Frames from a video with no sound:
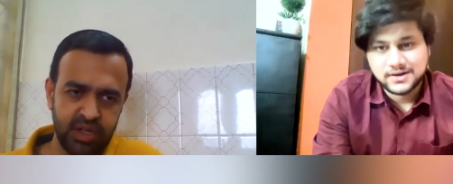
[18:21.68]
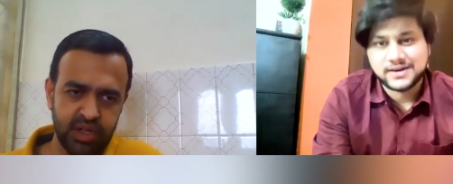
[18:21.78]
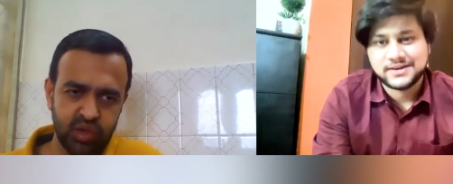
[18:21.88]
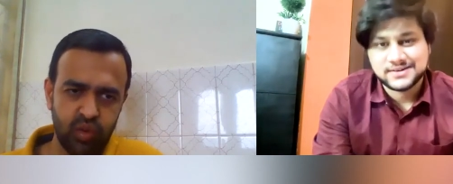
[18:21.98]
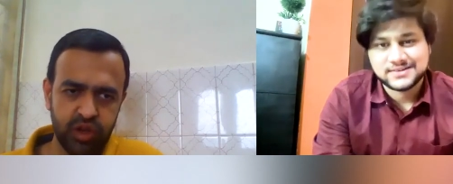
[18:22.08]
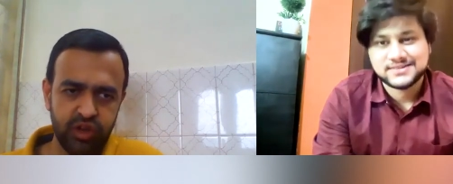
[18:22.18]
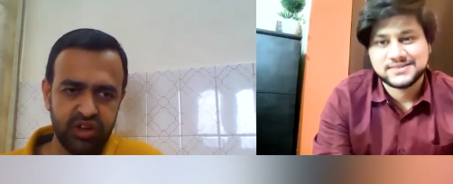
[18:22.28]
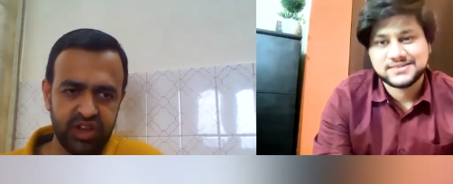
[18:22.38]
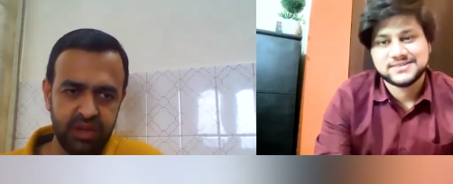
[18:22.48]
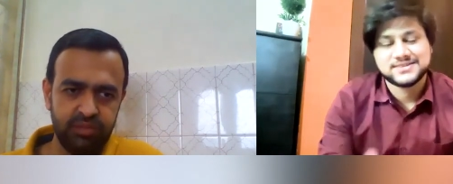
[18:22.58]
Speaker 1: So
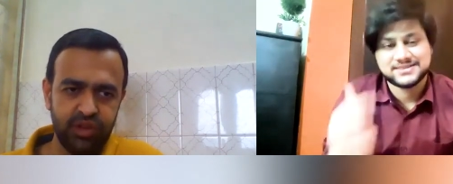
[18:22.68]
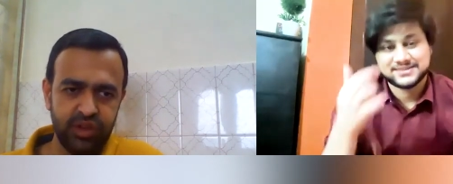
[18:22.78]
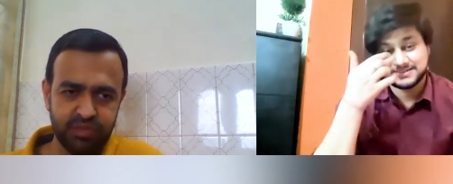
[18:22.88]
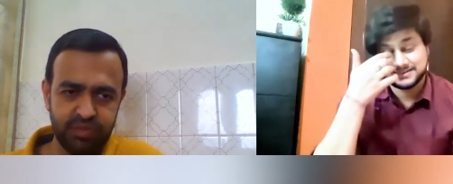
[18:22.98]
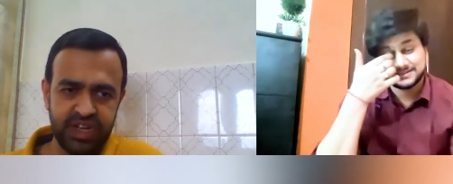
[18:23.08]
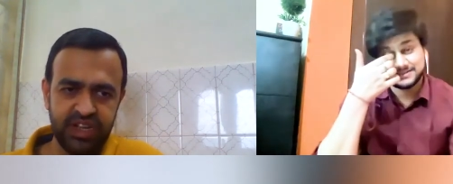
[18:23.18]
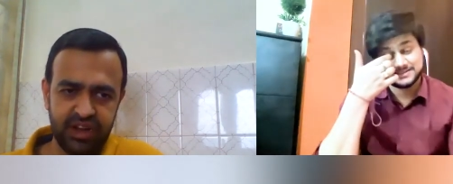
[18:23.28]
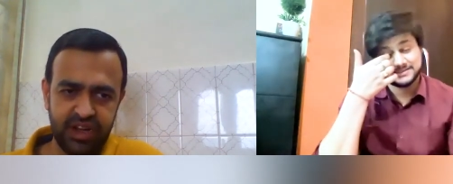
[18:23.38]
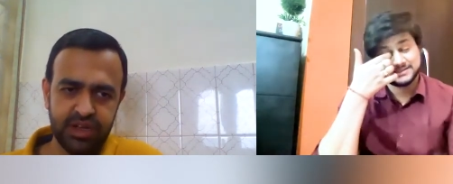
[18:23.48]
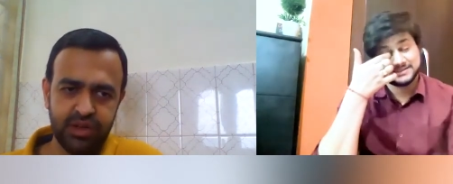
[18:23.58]
whatever time you're spending
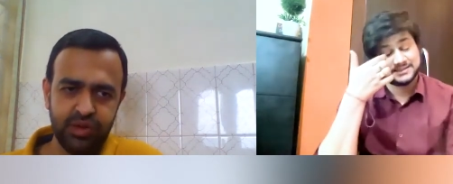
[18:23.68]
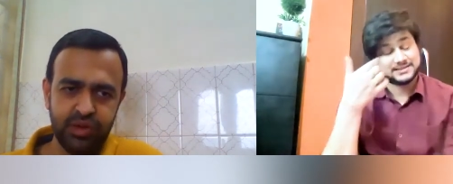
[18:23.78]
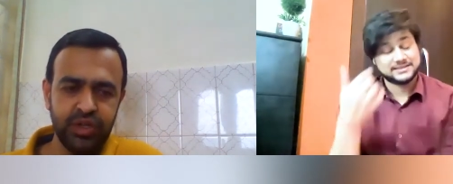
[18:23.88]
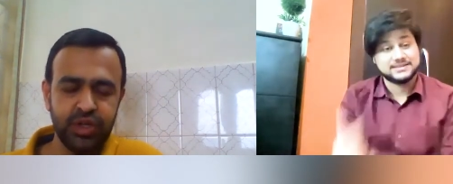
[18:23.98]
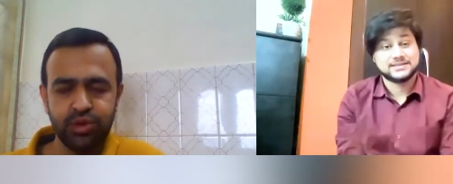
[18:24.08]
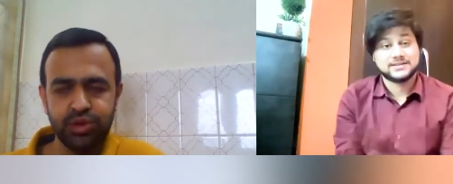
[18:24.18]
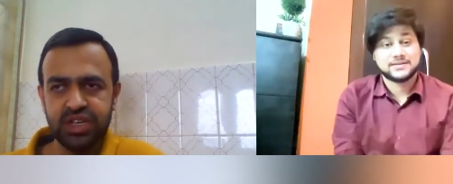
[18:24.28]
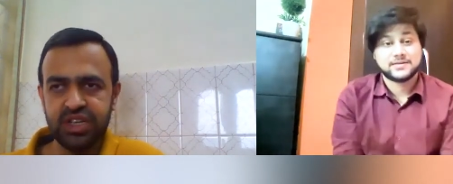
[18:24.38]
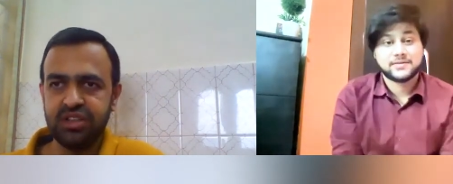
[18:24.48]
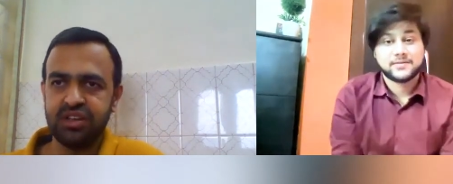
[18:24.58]
right now, use
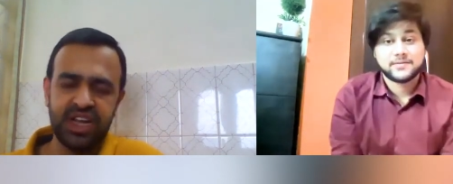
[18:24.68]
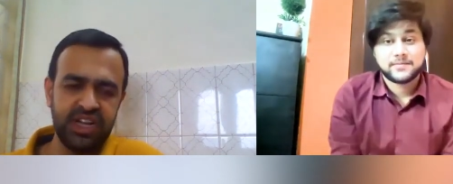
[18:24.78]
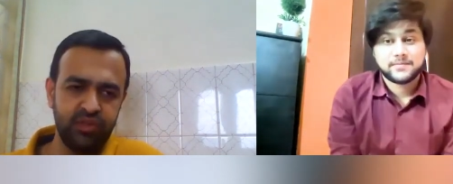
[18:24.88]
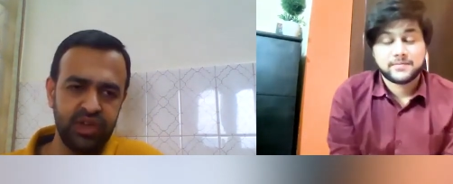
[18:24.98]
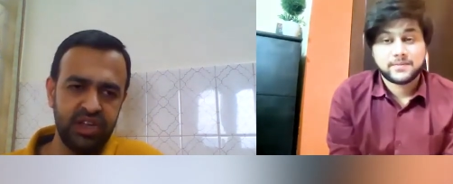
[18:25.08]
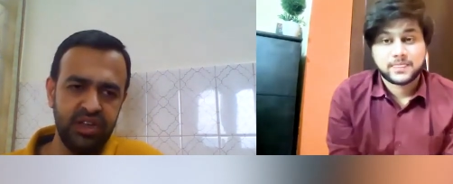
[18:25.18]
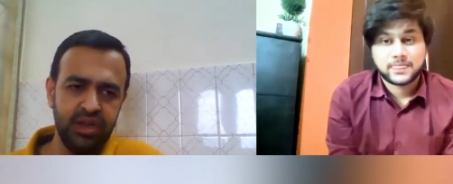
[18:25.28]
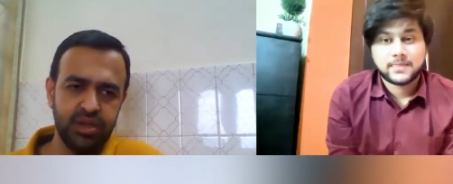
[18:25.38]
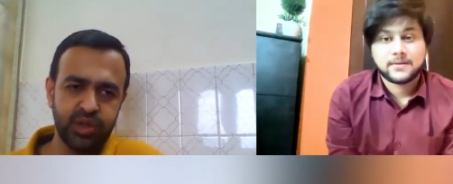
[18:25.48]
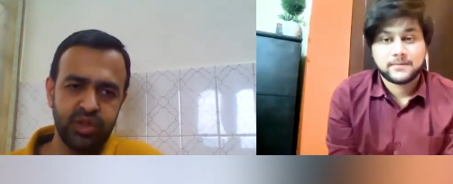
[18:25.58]
it in the right way
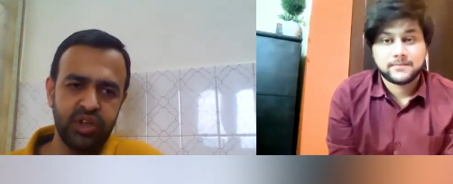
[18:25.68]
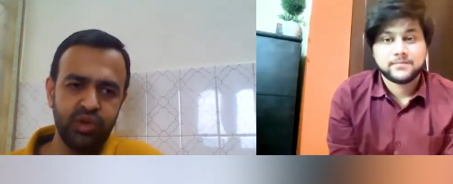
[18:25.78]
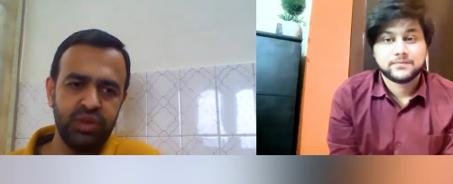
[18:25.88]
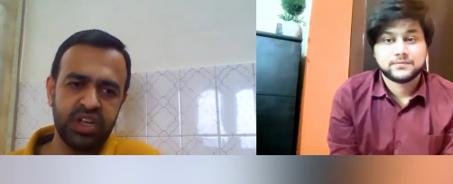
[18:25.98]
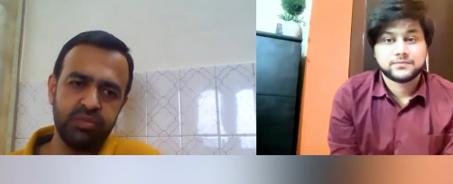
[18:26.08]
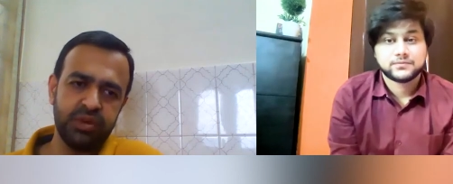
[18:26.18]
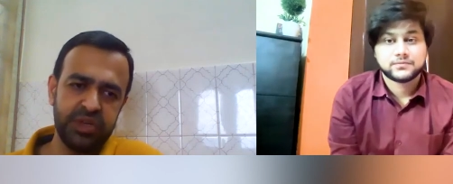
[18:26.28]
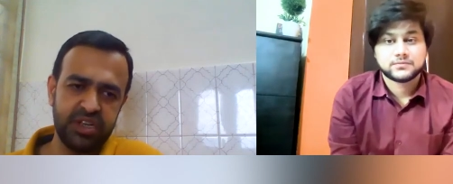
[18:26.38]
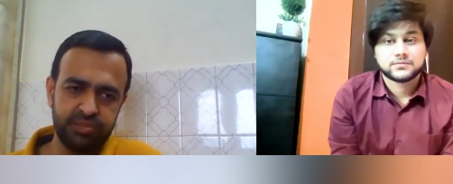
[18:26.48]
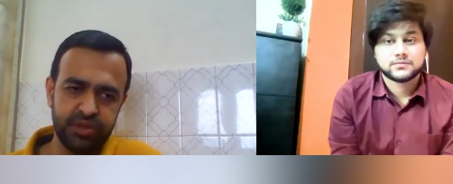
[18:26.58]
so that you become a
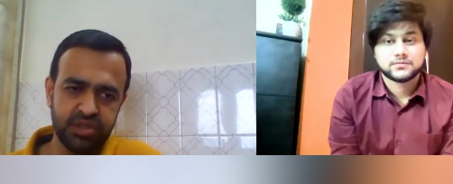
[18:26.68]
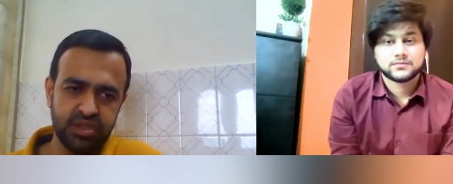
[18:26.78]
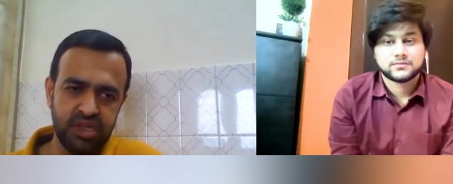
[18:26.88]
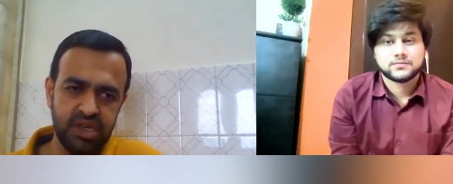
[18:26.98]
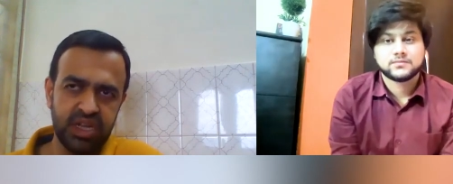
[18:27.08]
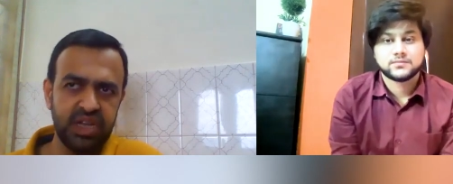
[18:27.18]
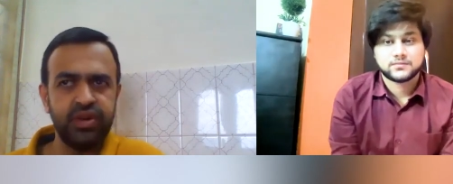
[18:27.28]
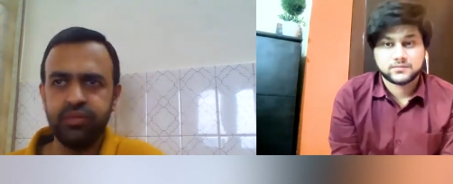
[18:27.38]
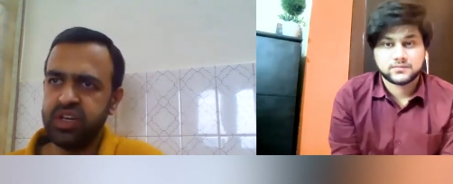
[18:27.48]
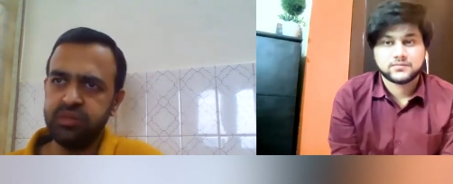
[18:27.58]
better person.
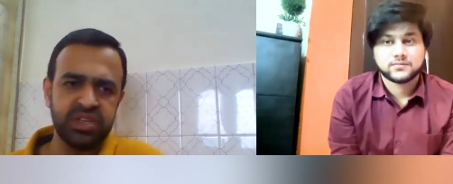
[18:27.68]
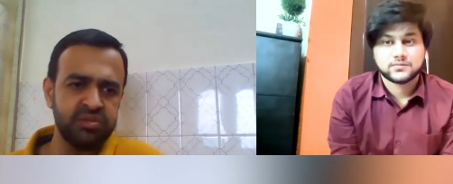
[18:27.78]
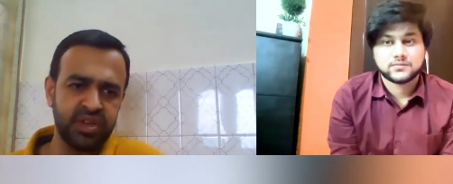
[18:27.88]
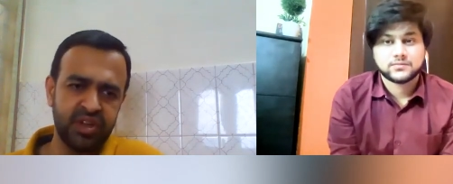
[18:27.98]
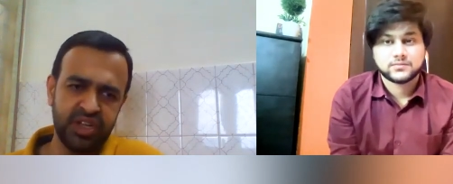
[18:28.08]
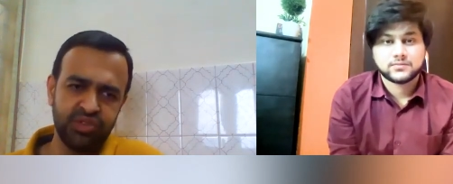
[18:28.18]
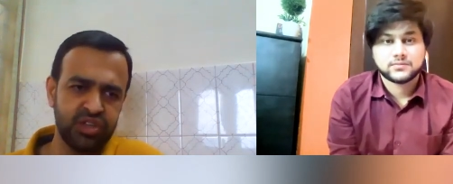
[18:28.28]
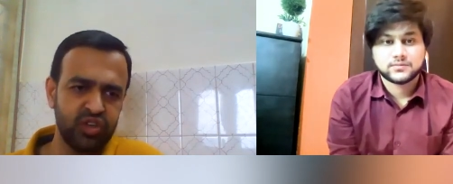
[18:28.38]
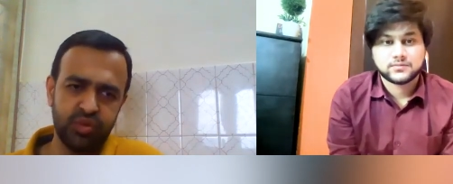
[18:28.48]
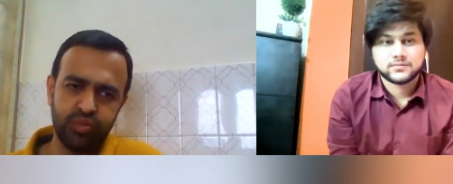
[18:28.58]
Everybody becomes a
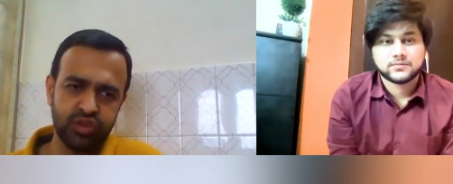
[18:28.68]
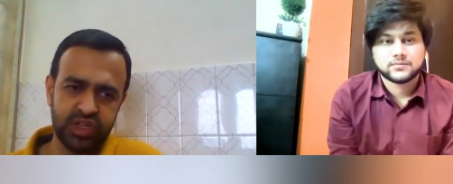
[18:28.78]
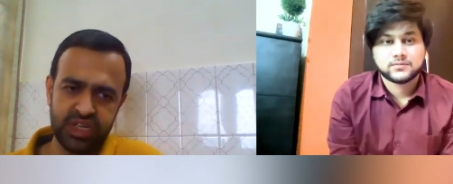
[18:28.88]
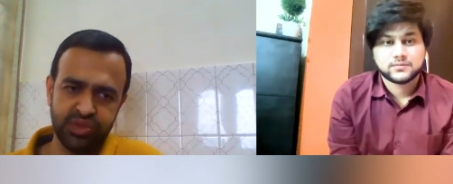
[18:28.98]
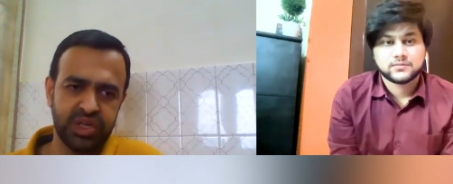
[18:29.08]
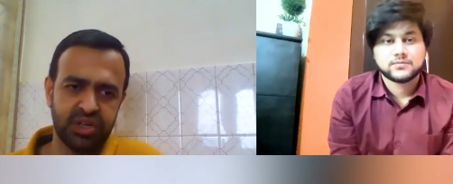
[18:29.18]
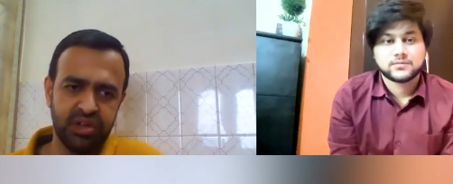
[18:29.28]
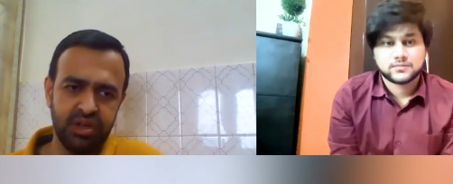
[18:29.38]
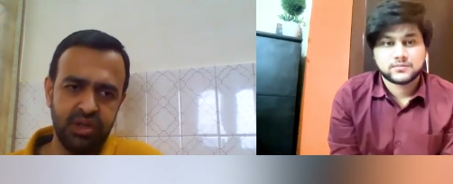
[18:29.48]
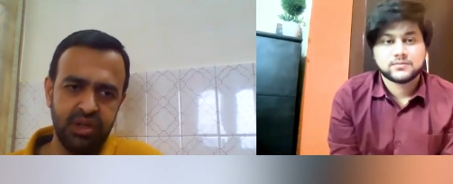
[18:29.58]
graduate or a postgraduate.
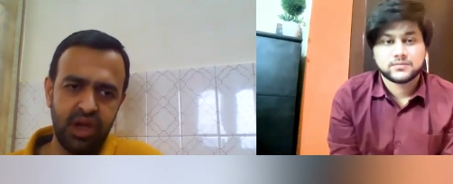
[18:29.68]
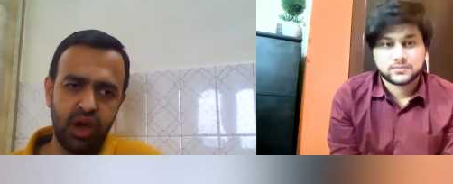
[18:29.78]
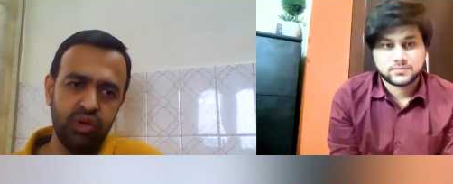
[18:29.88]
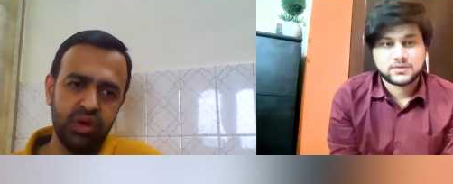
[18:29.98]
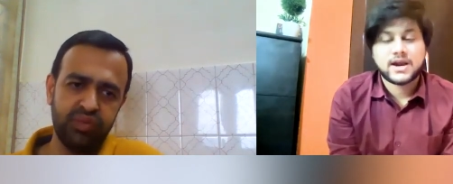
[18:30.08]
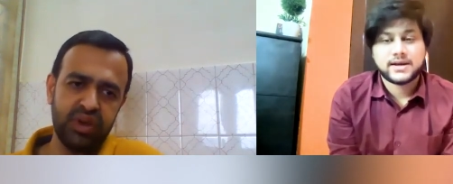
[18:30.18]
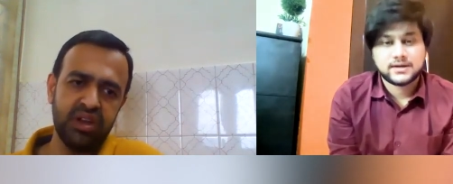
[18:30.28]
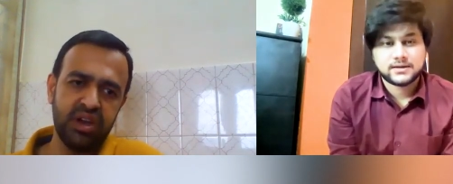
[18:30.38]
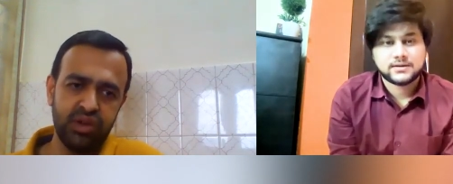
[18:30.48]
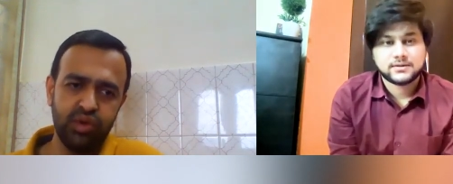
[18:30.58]
How
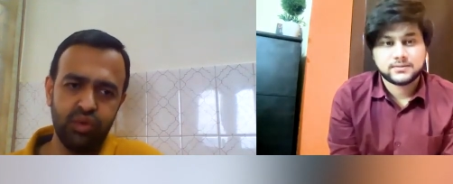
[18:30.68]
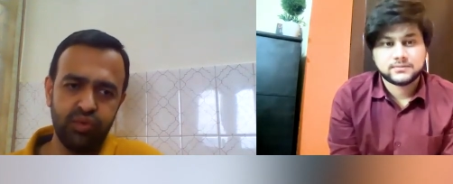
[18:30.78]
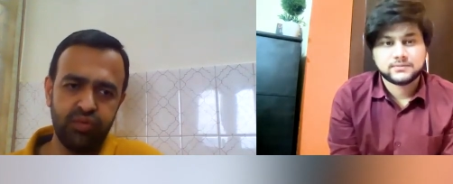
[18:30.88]
different are you